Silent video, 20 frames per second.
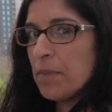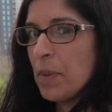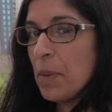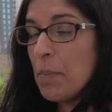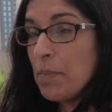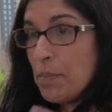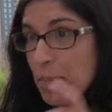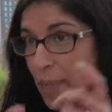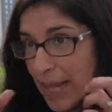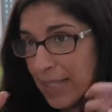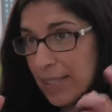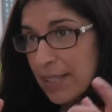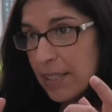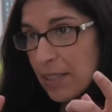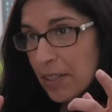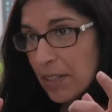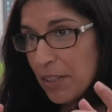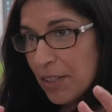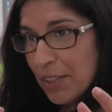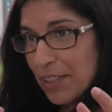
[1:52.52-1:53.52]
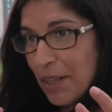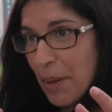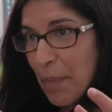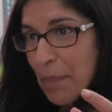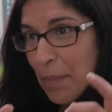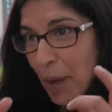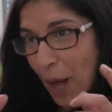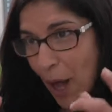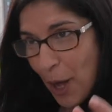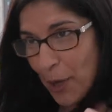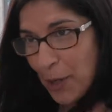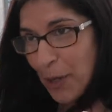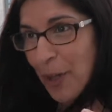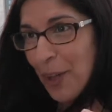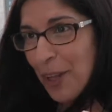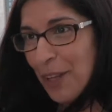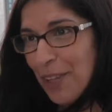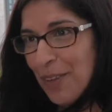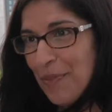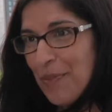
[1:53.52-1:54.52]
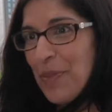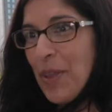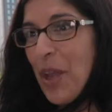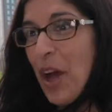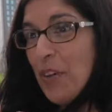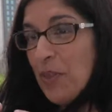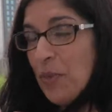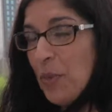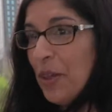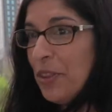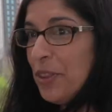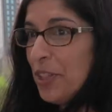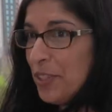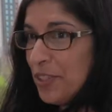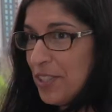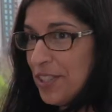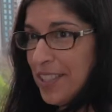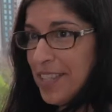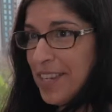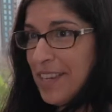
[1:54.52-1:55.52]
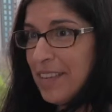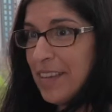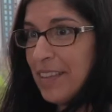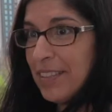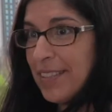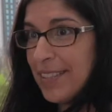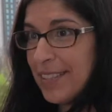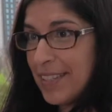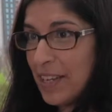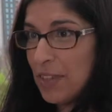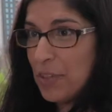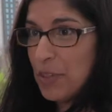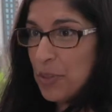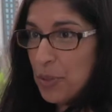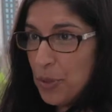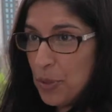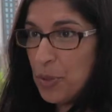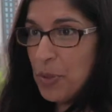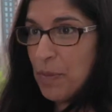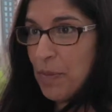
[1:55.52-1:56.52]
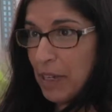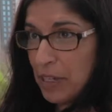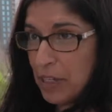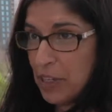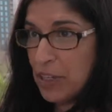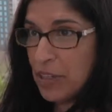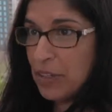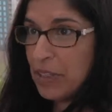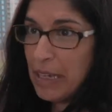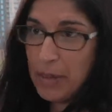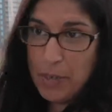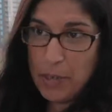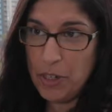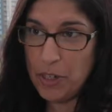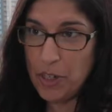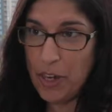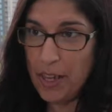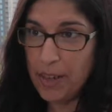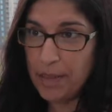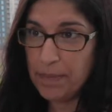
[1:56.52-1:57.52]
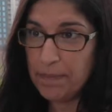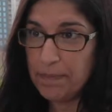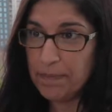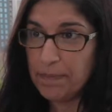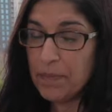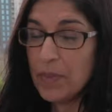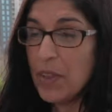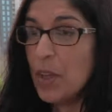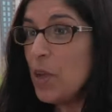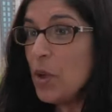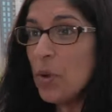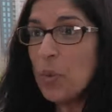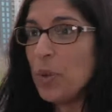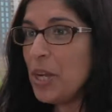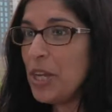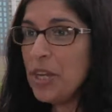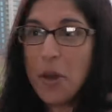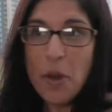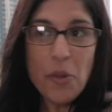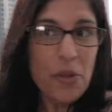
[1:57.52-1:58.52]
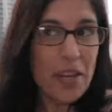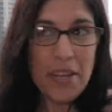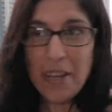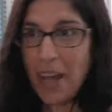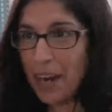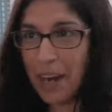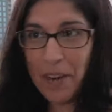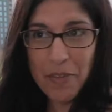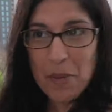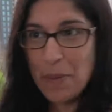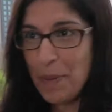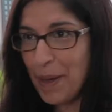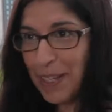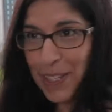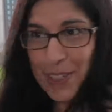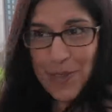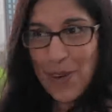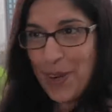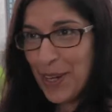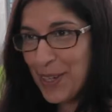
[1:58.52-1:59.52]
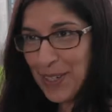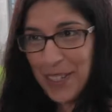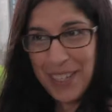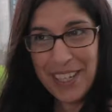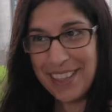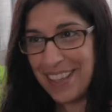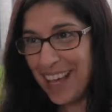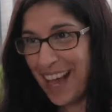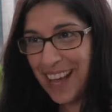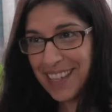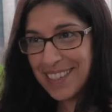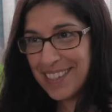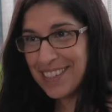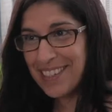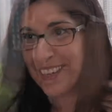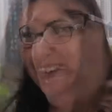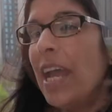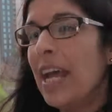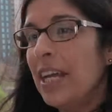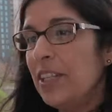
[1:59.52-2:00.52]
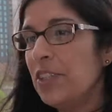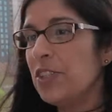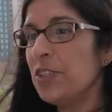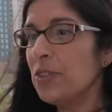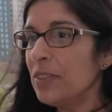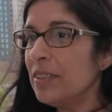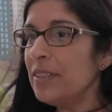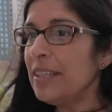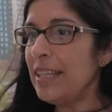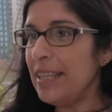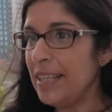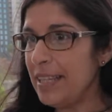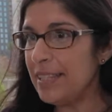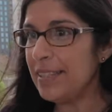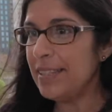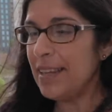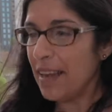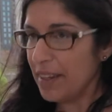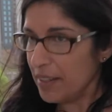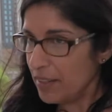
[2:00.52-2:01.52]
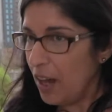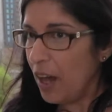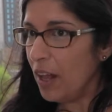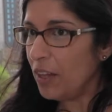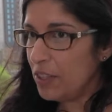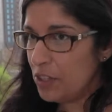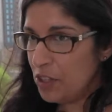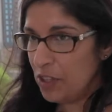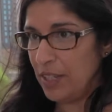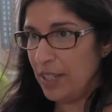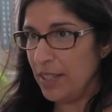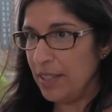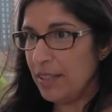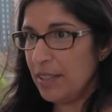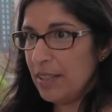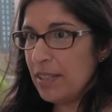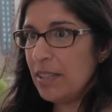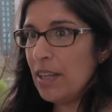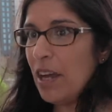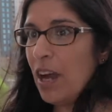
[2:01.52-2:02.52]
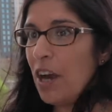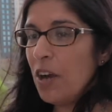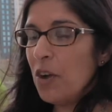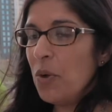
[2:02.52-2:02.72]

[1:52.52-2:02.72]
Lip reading: mental model of what they're seeing on standard two-dimensional imaging. We know that not everybody's very good at that. And certainly these technologies are